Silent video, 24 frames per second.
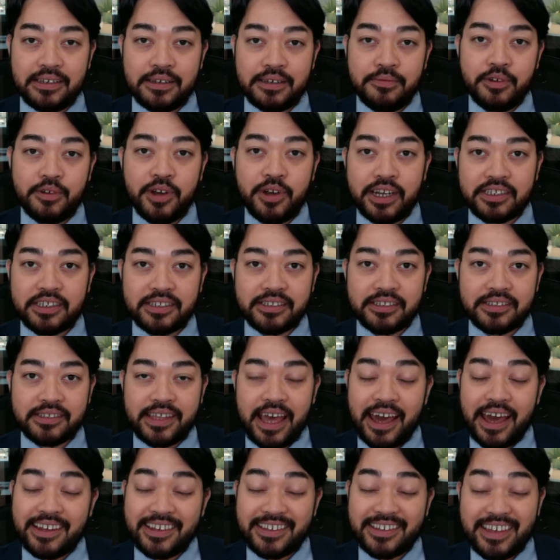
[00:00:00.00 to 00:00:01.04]
immigration
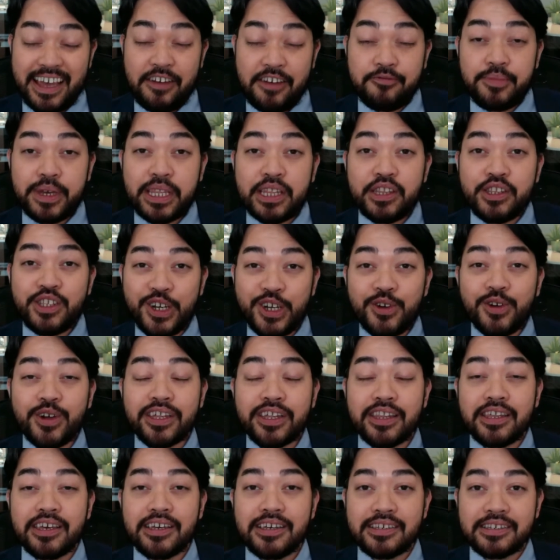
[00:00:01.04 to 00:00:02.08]
status. I've been
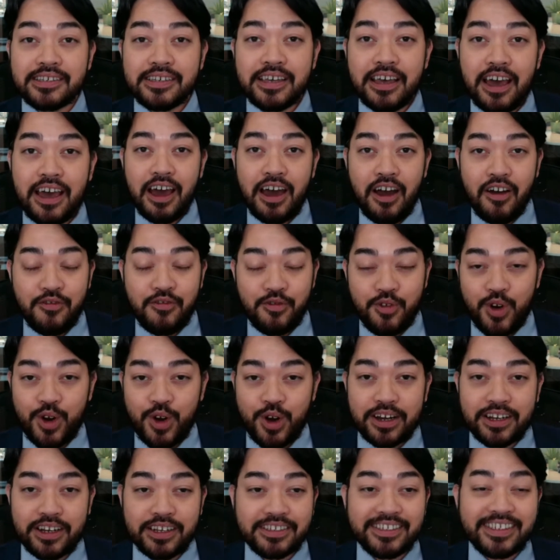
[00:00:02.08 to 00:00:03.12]
doing this
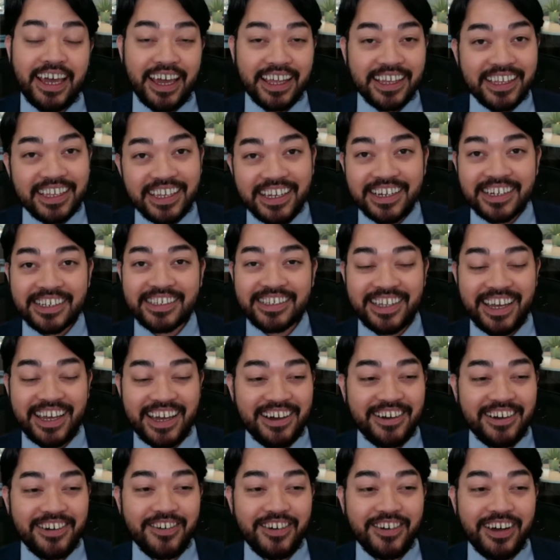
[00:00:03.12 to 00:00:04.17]
for 10 years
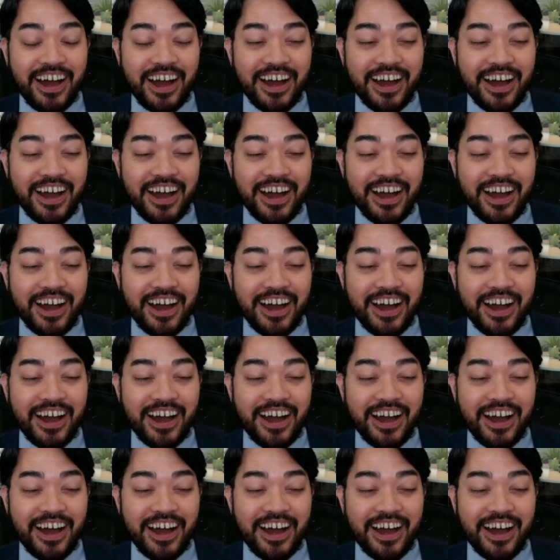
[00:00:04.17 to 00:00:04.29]
now.